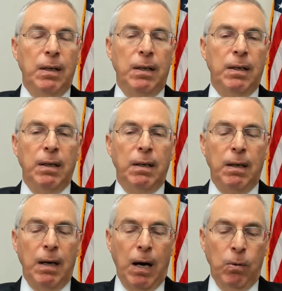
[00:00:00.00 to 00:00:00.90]

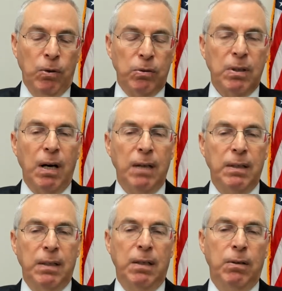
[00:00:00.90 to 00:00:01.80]
I will not
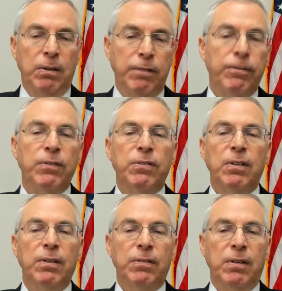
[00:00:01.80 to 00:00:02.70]
hide that there are
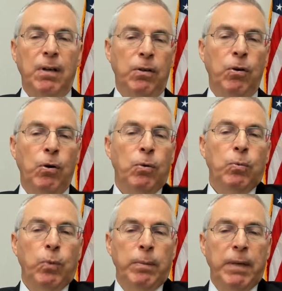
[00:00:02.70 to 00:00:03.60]
differences. They are
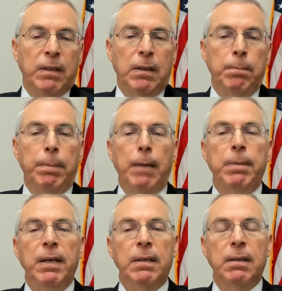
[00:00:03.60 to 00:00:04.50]
known. We make them
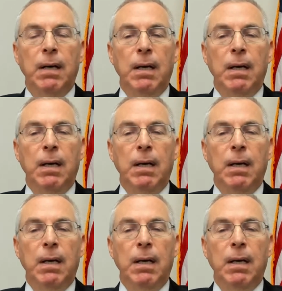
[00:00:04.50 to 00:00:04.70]
public.